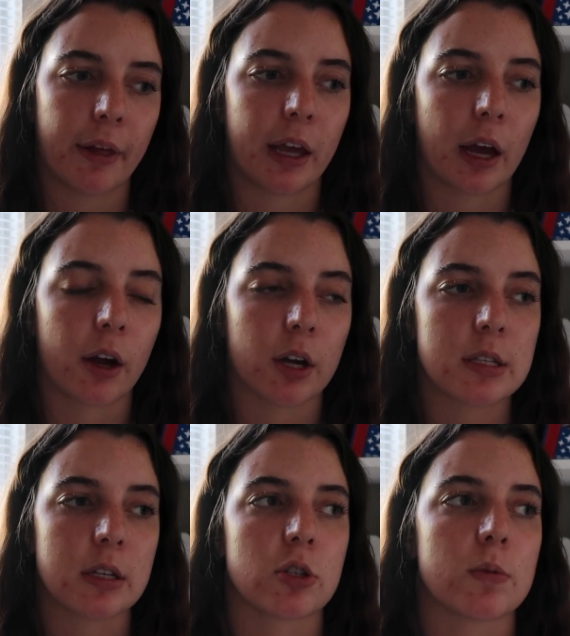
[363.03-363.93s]
Like, I
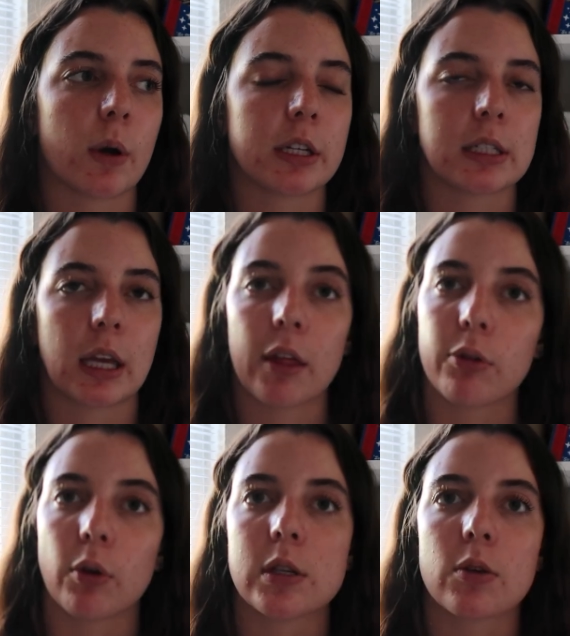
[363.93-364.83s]
honestly just wanted to get
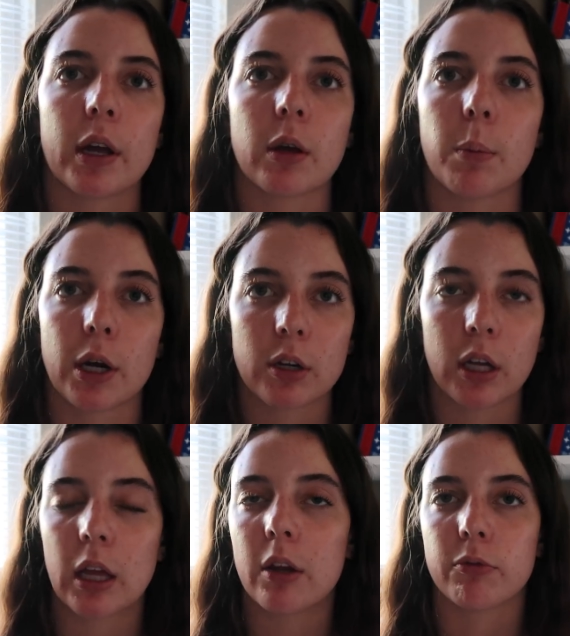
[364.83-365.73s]
through it so I can
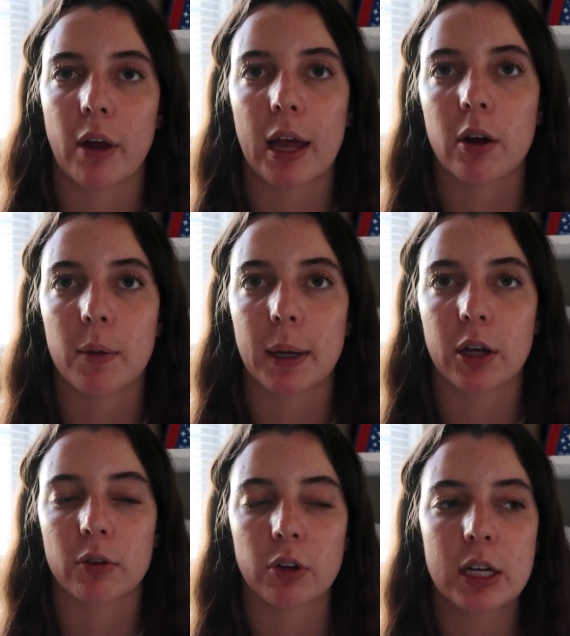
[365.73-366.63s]
mark it read on my
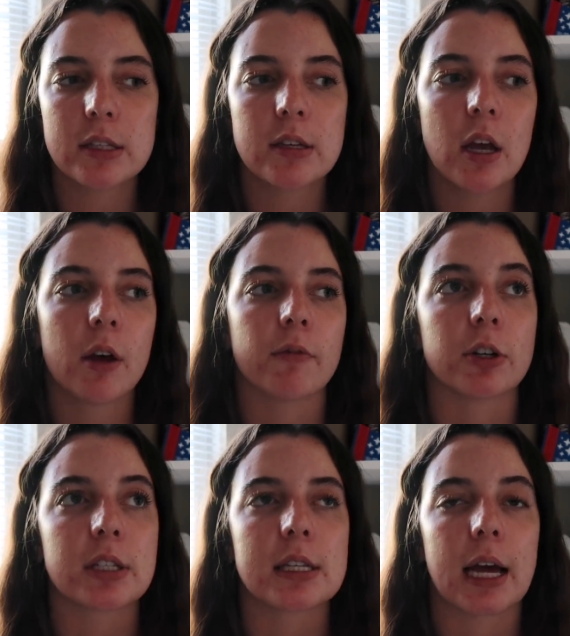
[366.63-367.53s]
Goodreads
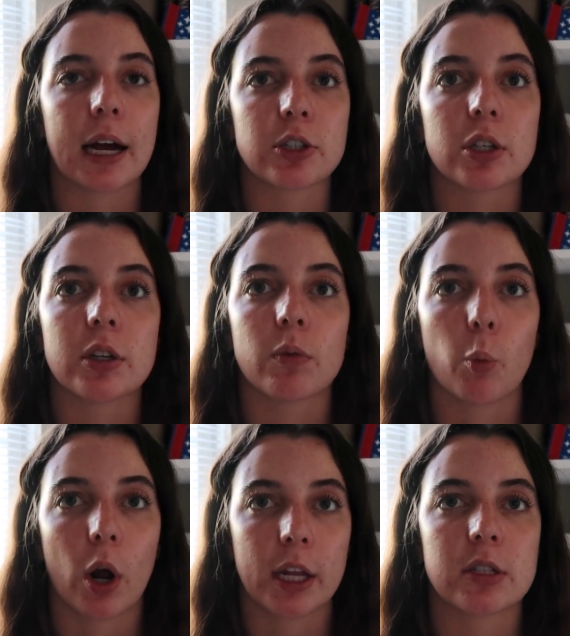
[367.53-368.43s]
versus actually
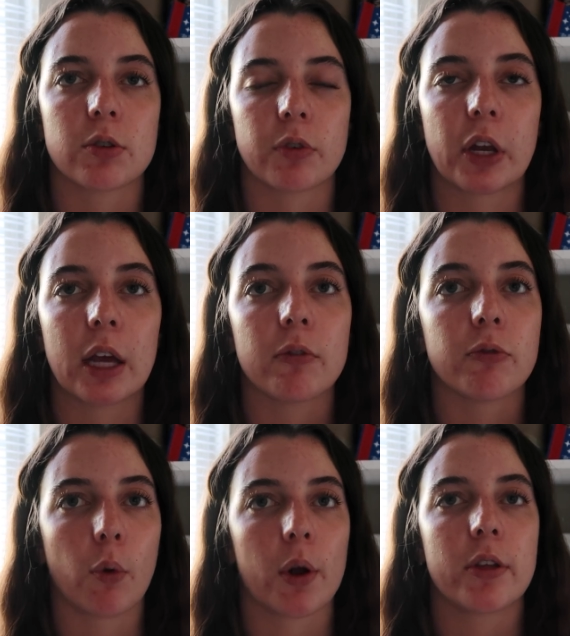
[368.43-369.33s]
wanting to read it
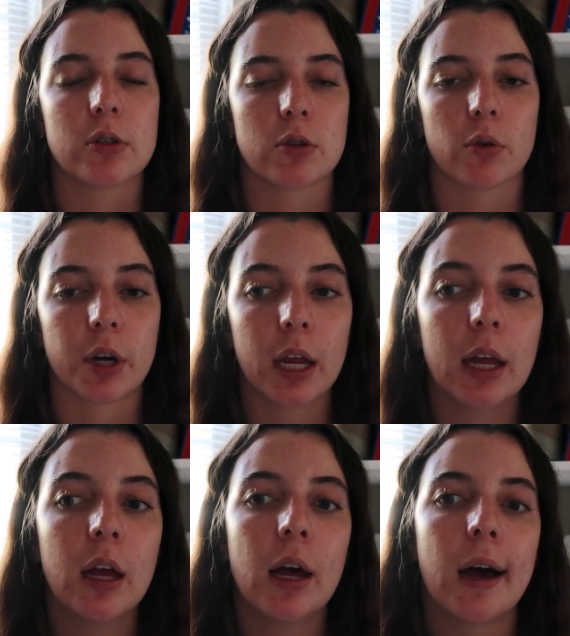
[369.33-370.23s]
for the story.